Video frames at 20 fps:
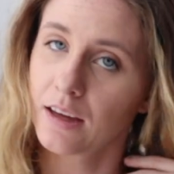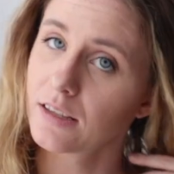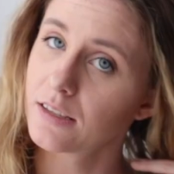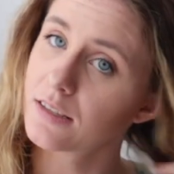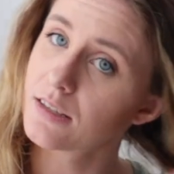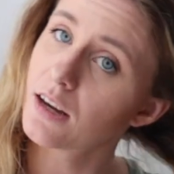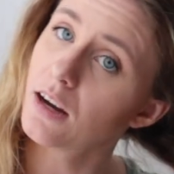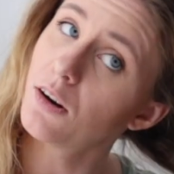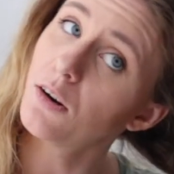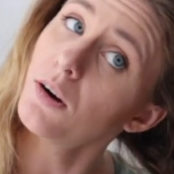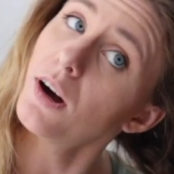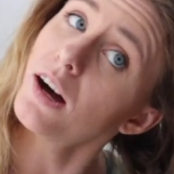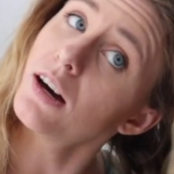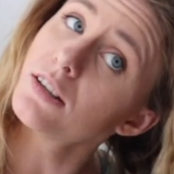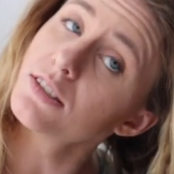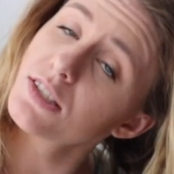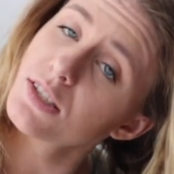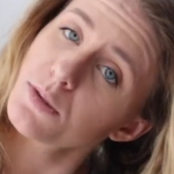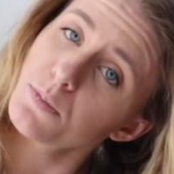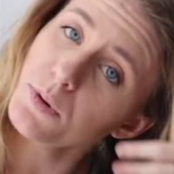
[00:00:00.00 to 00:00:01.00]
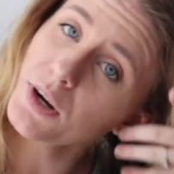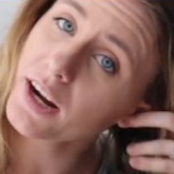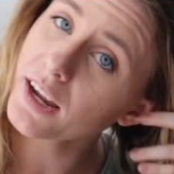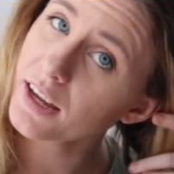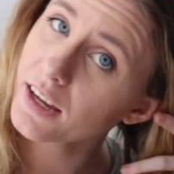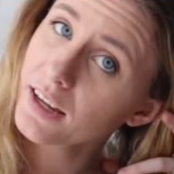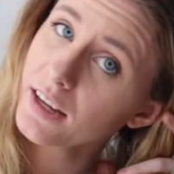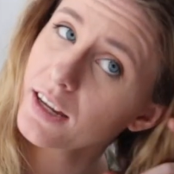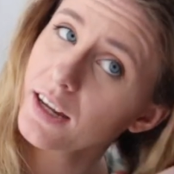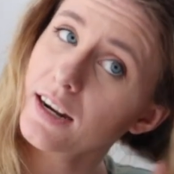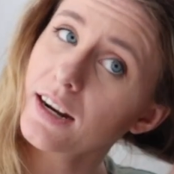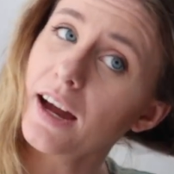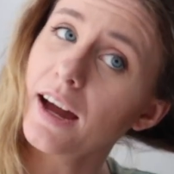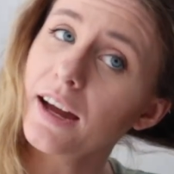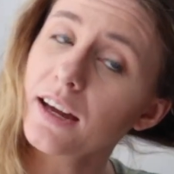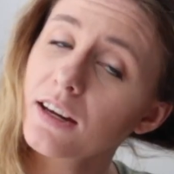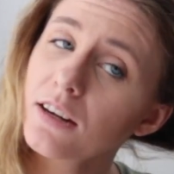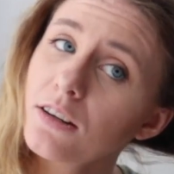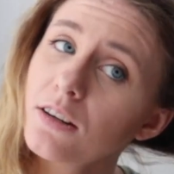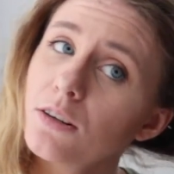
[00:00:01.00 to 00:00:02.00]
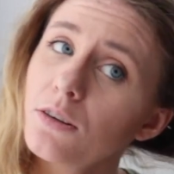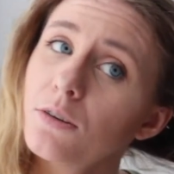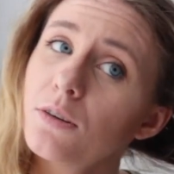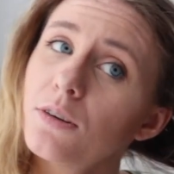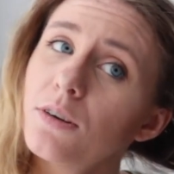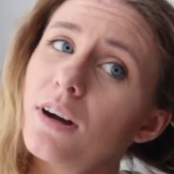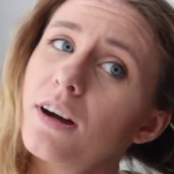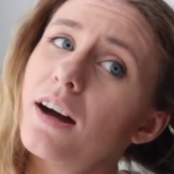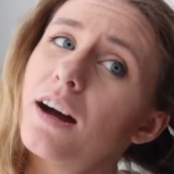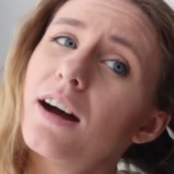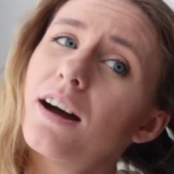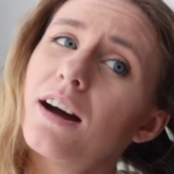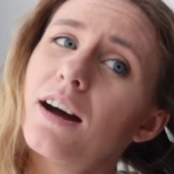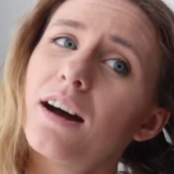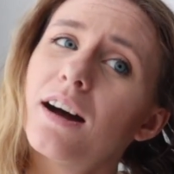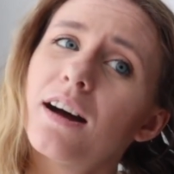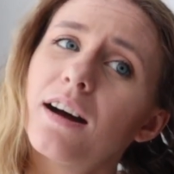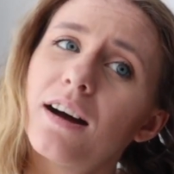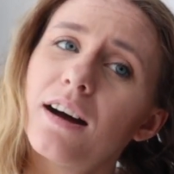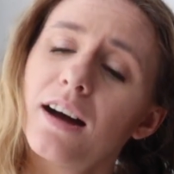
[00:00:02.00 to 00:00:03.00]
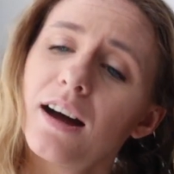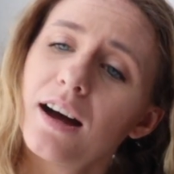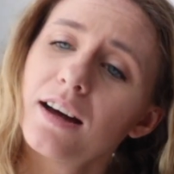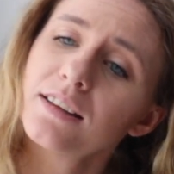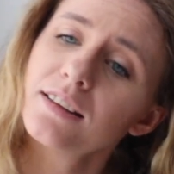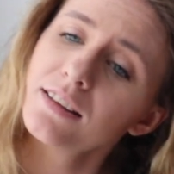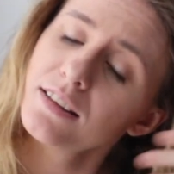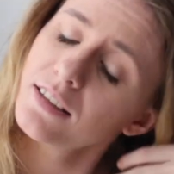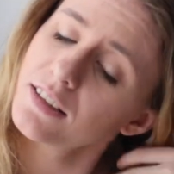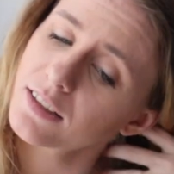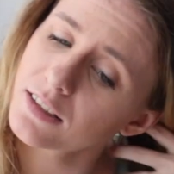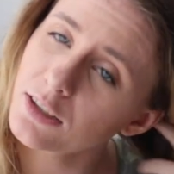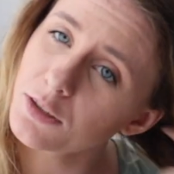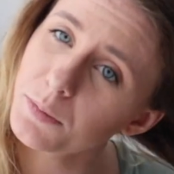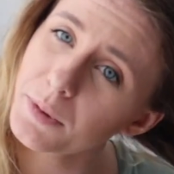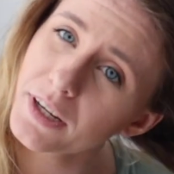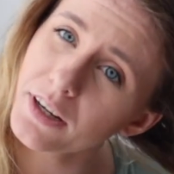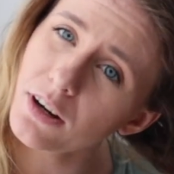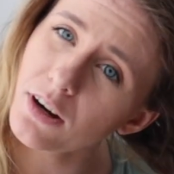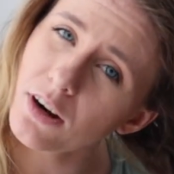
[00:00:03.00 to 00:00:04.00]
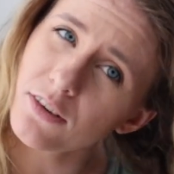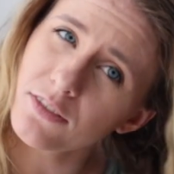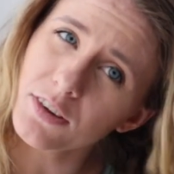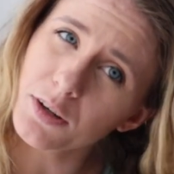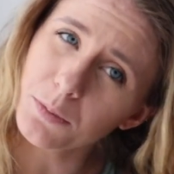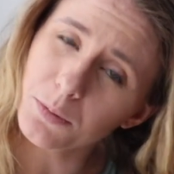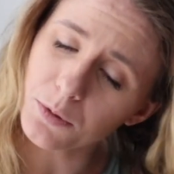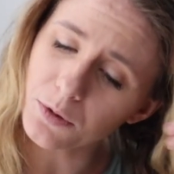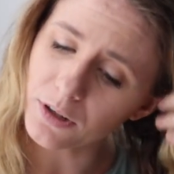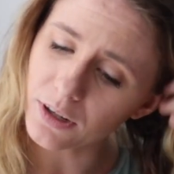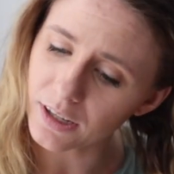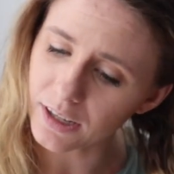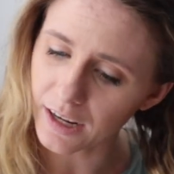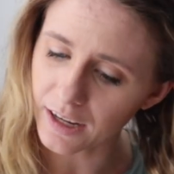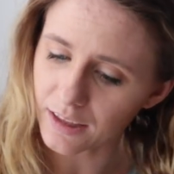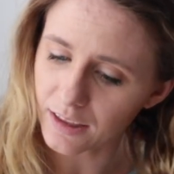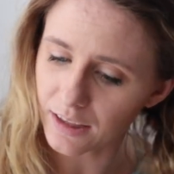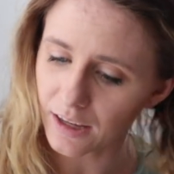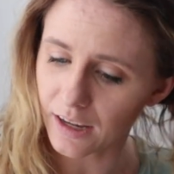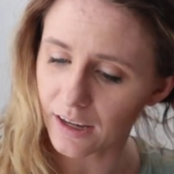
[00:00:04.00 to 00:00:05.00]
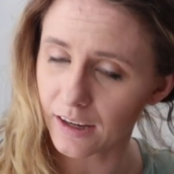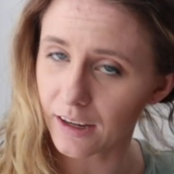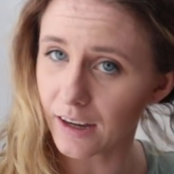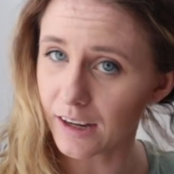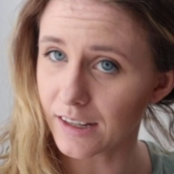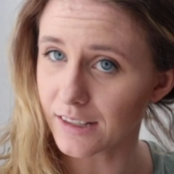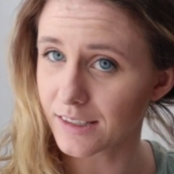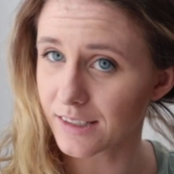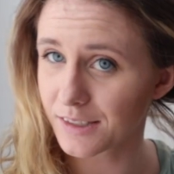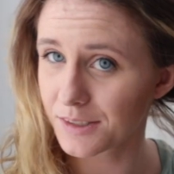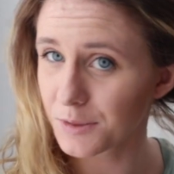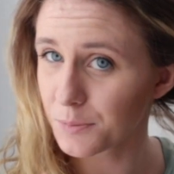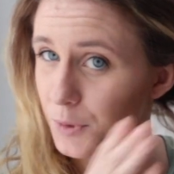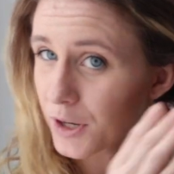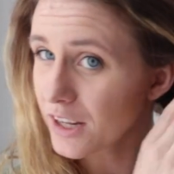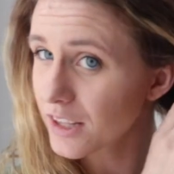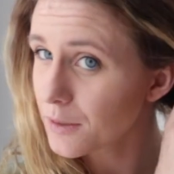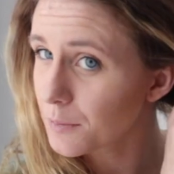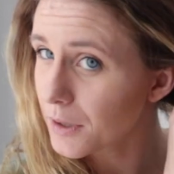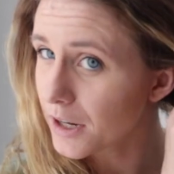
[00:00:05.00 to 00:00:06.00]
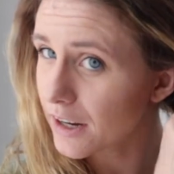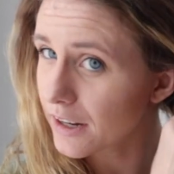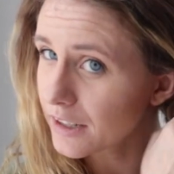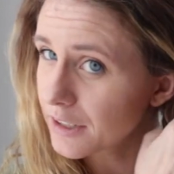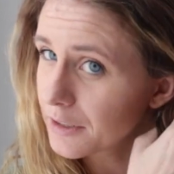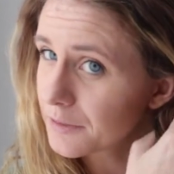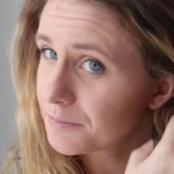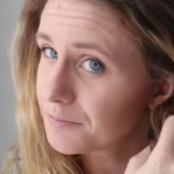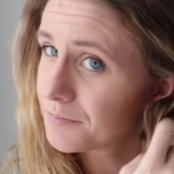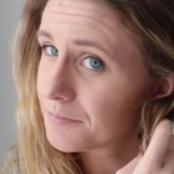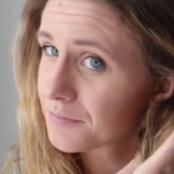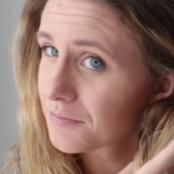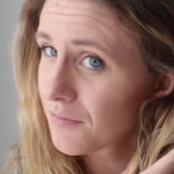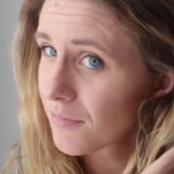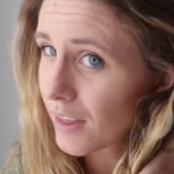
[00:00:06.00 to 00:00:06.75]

So I'll spray it, and I go a little bit overboard. I think I spray the bottom,